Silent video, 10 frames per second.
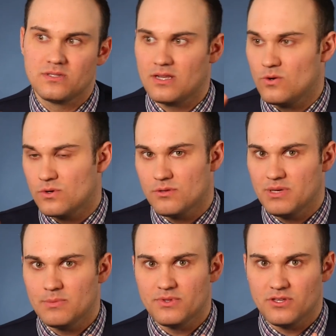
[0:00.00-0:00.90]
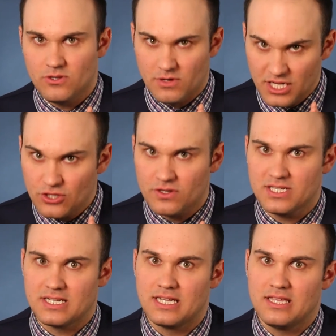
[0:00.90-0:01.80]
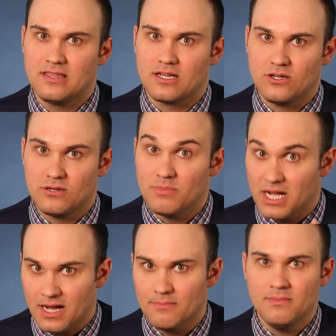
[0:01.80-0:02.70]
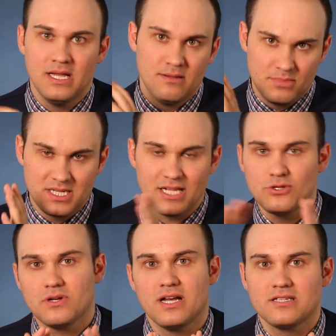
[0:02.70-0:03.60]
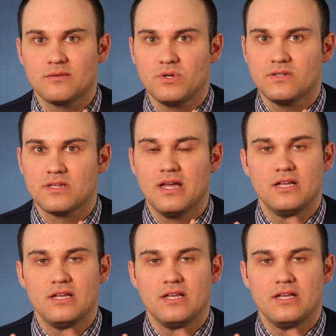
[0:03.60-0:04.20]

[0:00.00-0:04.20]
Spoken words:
And then who are the people that you're interested in that could become potential customers?